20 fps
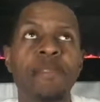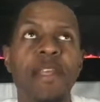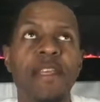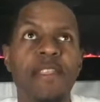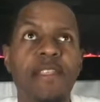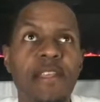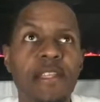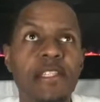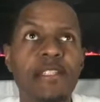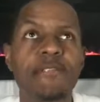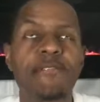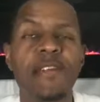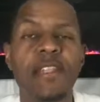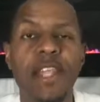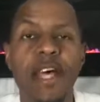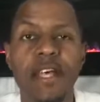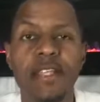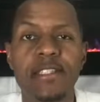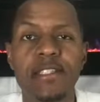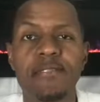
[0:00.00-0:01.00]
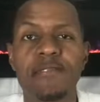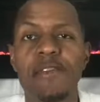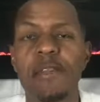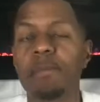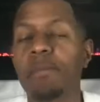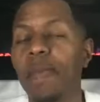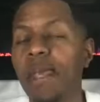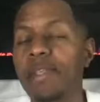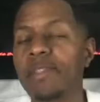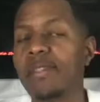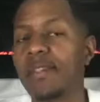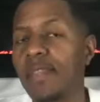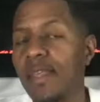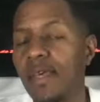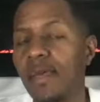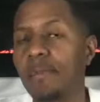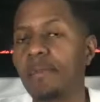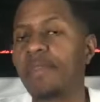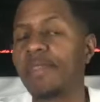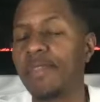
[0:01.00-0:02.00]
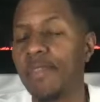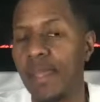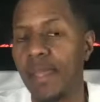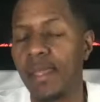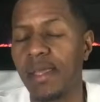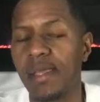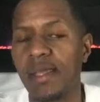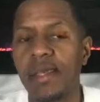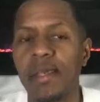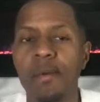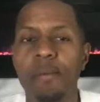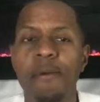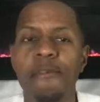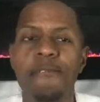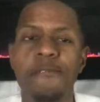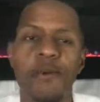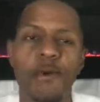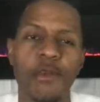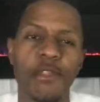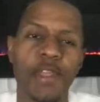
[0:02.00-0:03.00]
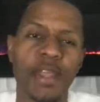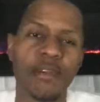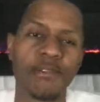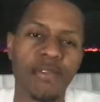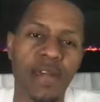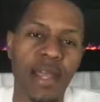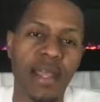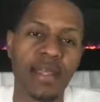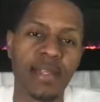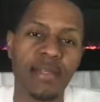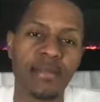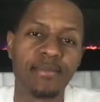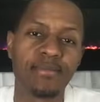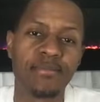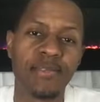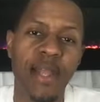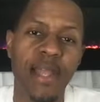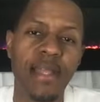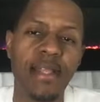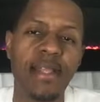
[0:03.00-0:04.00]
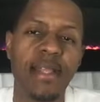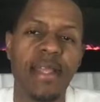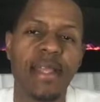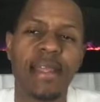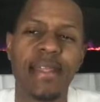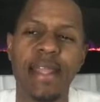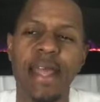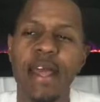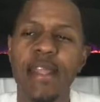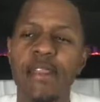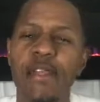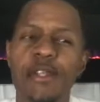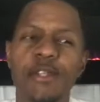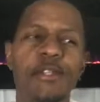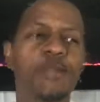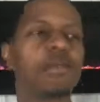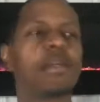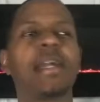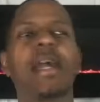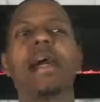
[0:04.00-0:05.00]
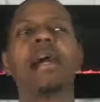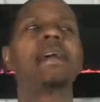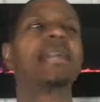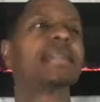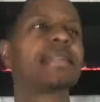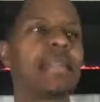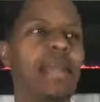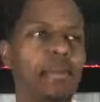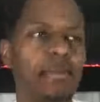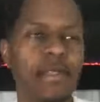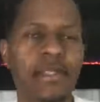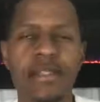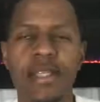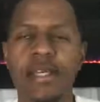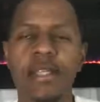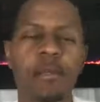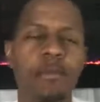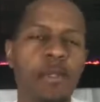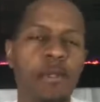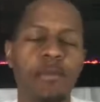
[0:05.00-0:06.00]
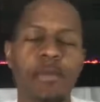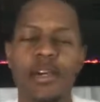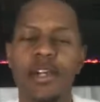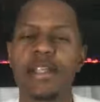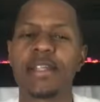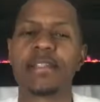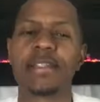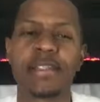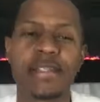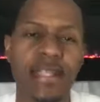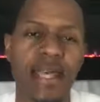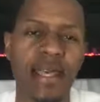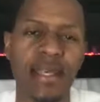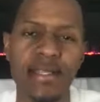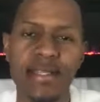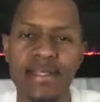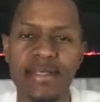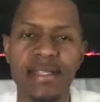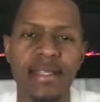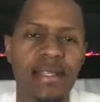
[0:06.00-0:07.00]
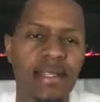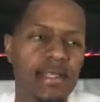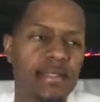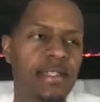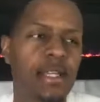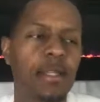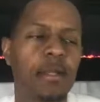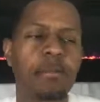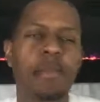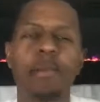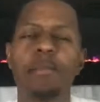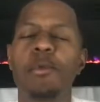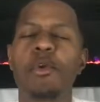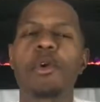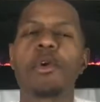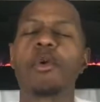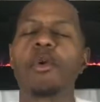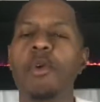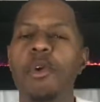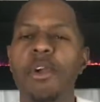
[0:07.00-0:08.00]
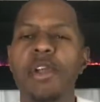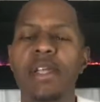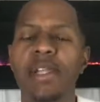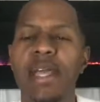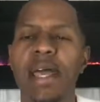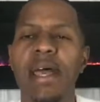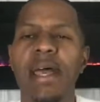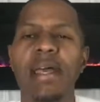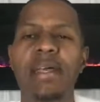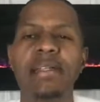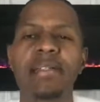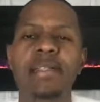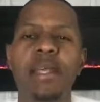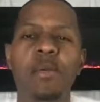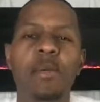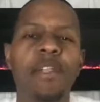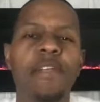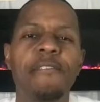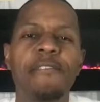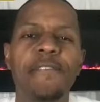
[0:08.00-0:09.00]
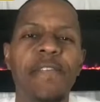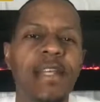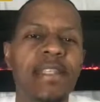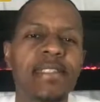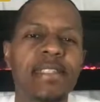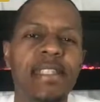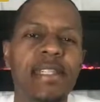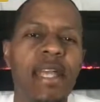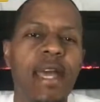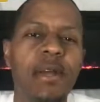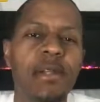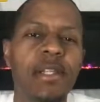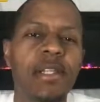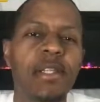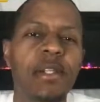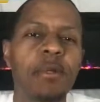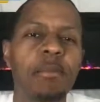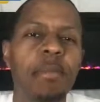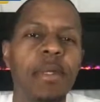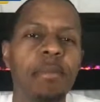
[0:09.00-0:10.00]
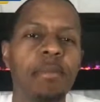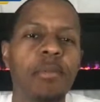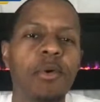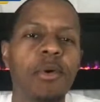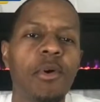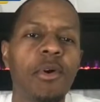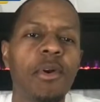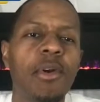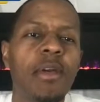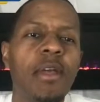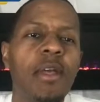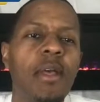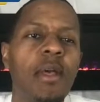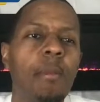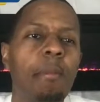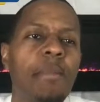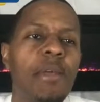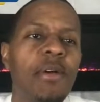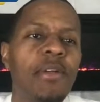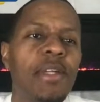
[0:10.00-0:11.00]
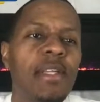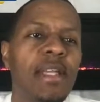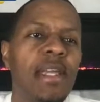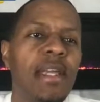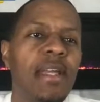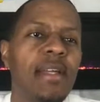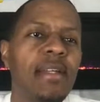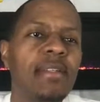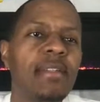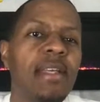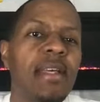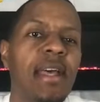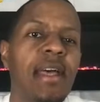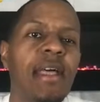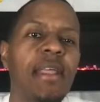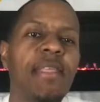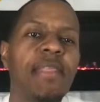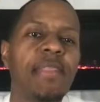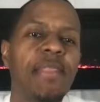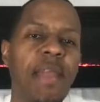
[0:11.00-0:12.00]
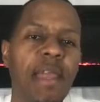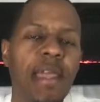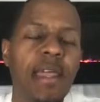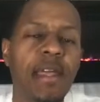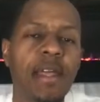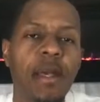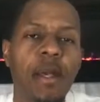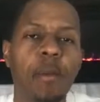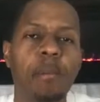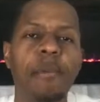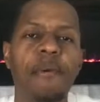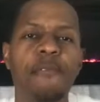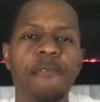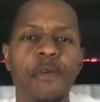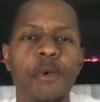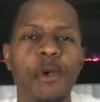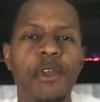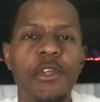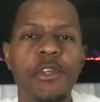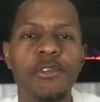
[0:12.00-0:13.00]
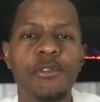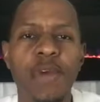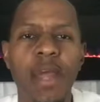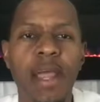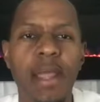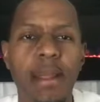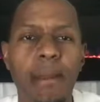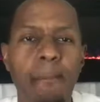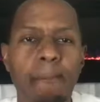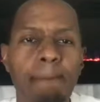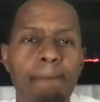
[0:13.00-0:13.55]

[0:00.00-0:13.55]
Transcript: This philosophy makes them think before they write, right? And now their new concept is going to be more concise. It's going to be more organized. They will have fleshed it out a little bit more. Millionaires, think before you write.